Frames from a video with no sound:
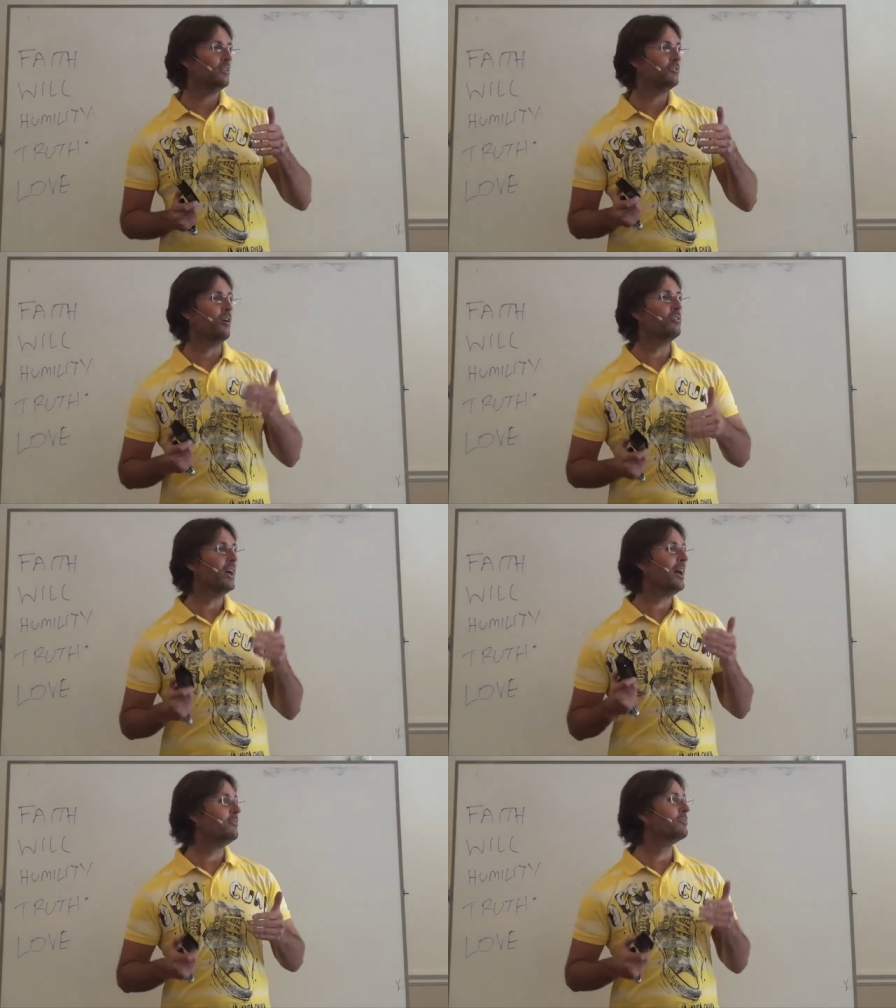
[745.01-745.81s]
don't
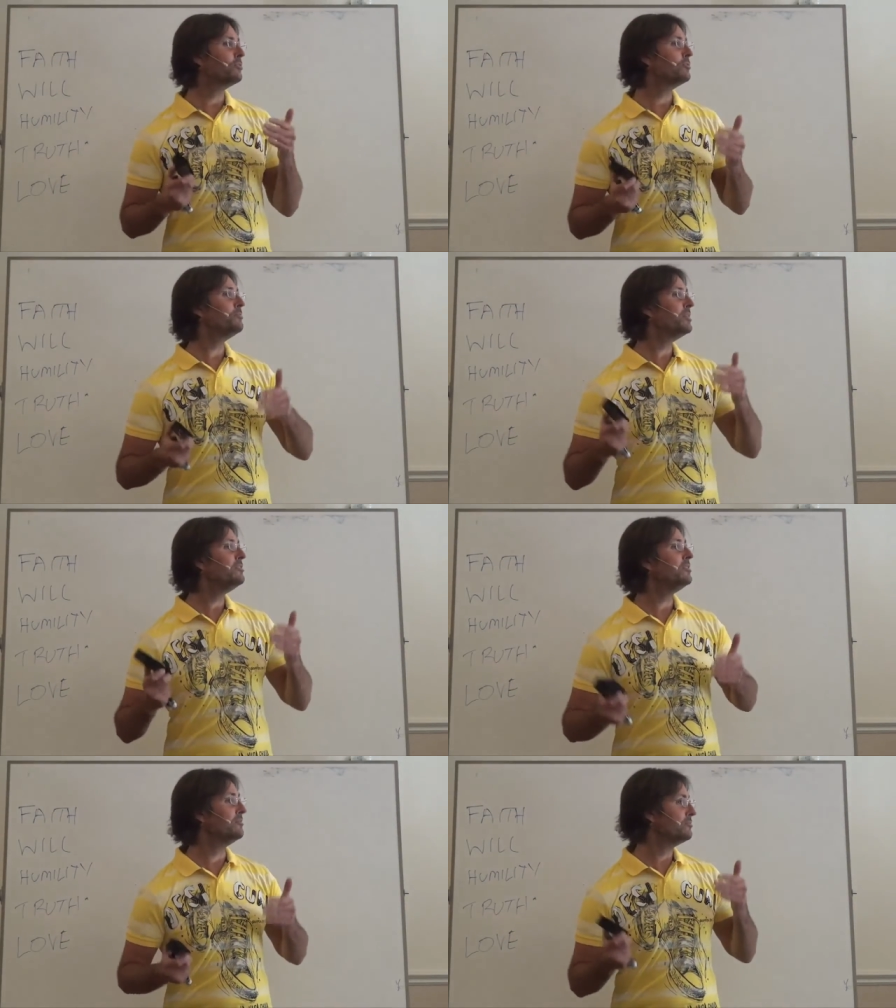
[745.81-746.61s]
have a good
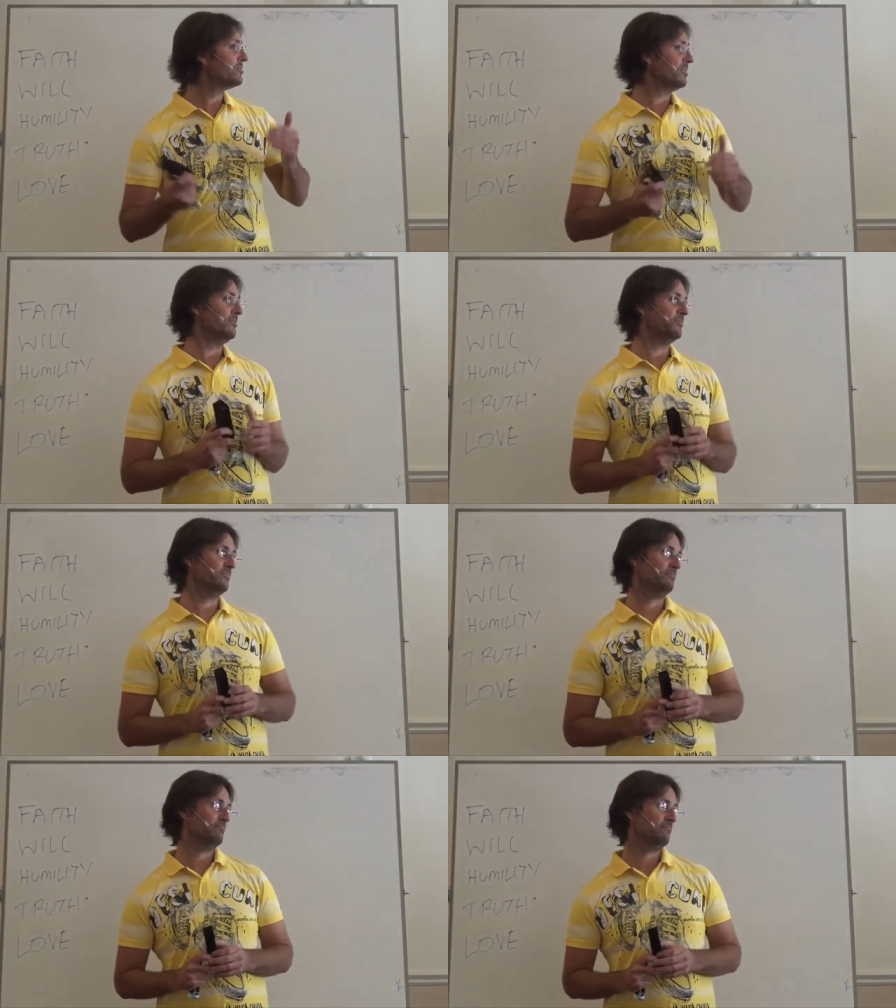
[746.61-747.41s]
opinion of yourself
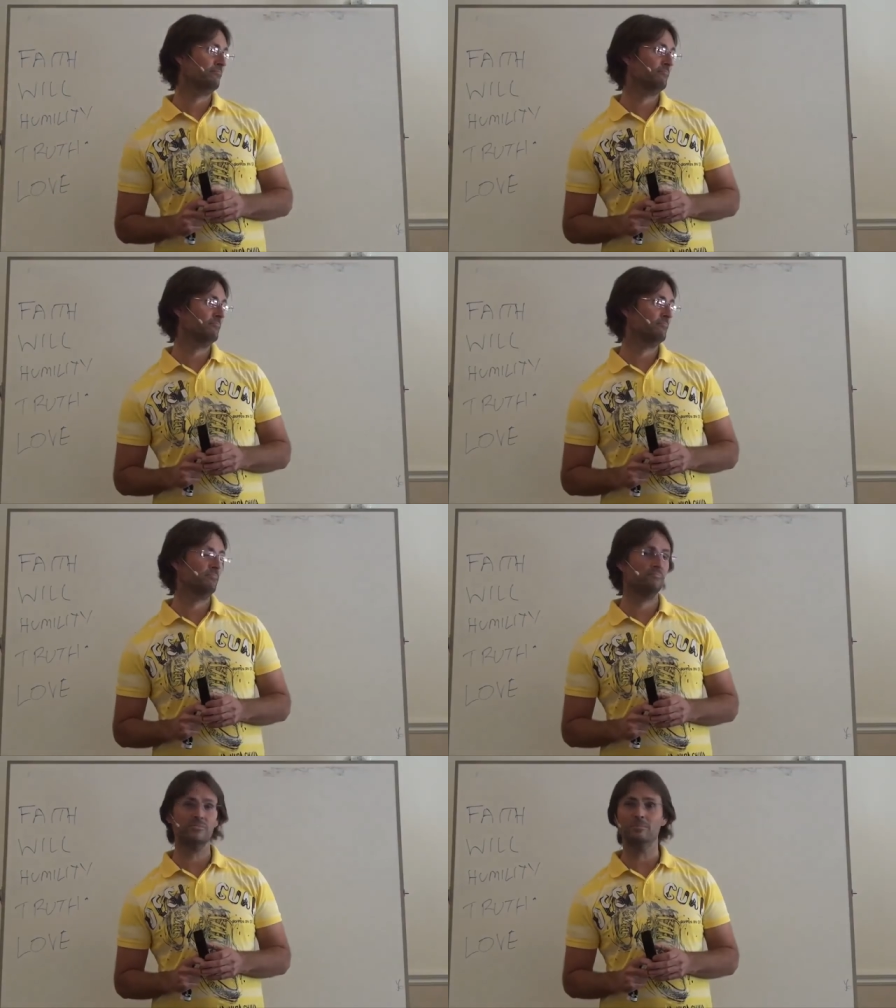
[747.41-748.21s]

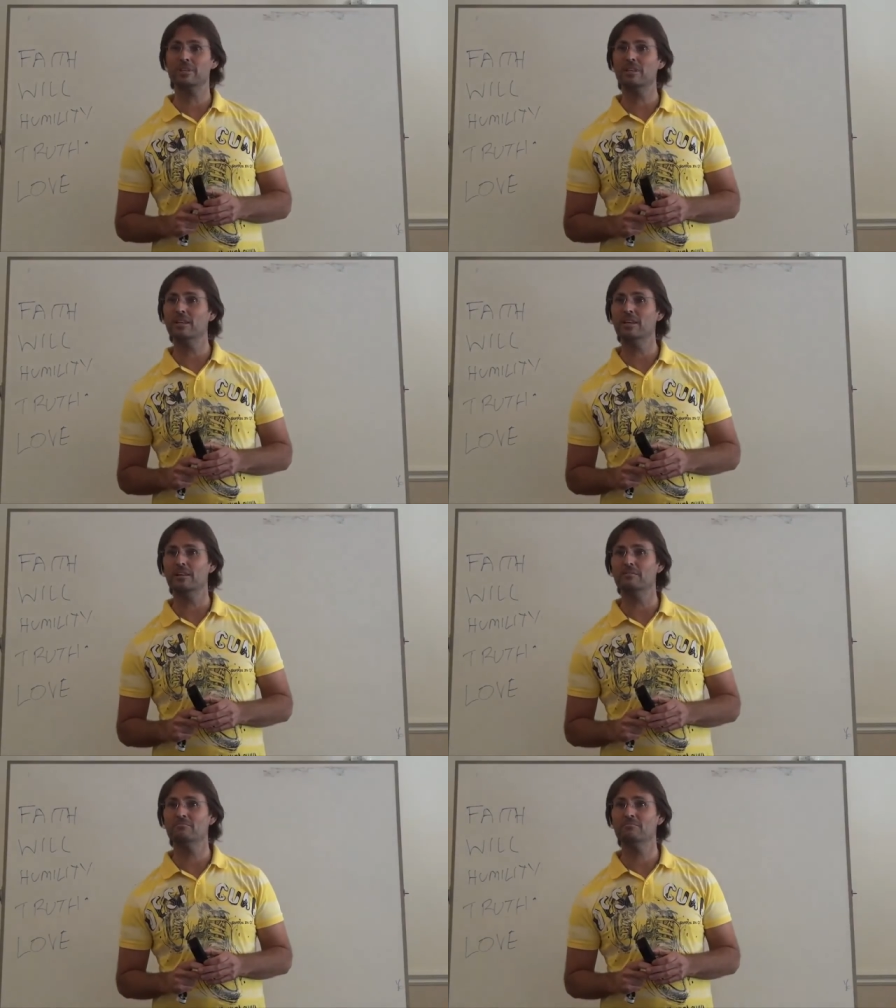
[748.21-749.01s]
something like that.